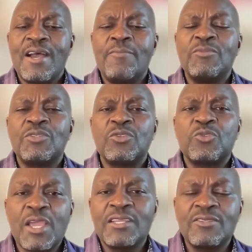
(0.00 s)
I'm
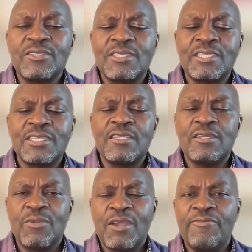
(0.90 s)
trying to stick
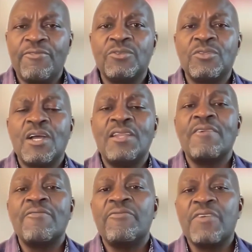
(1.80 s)
in my foot and
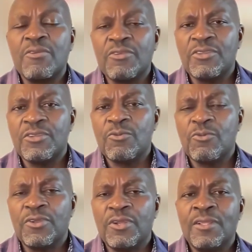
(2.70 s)
I fell in the
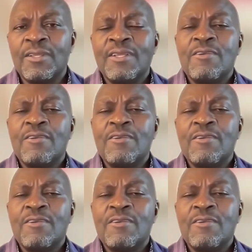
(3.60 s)
water.